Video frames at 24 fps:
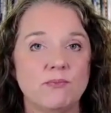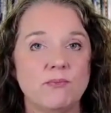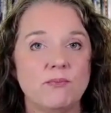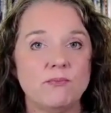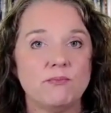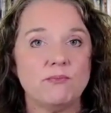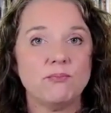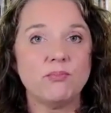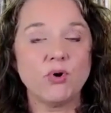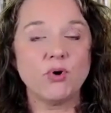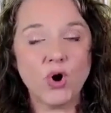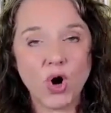
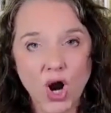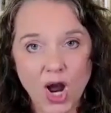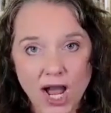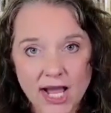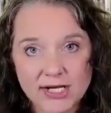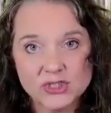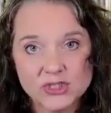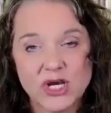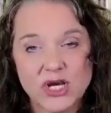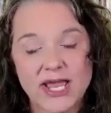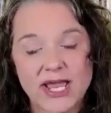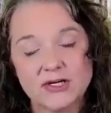
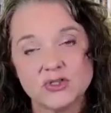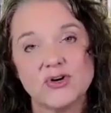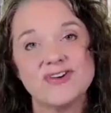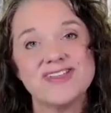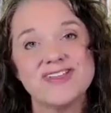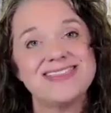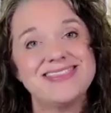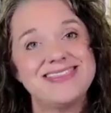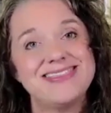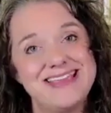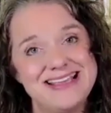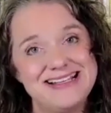project or
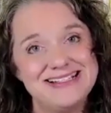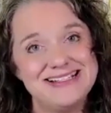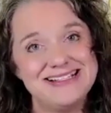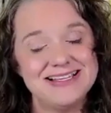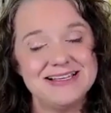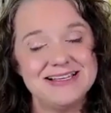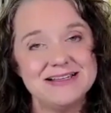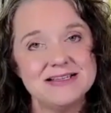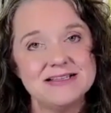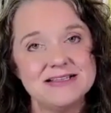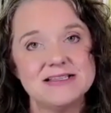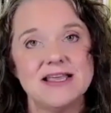
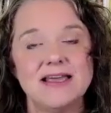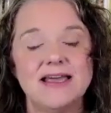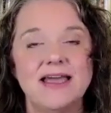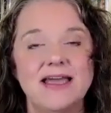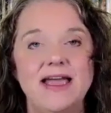thesis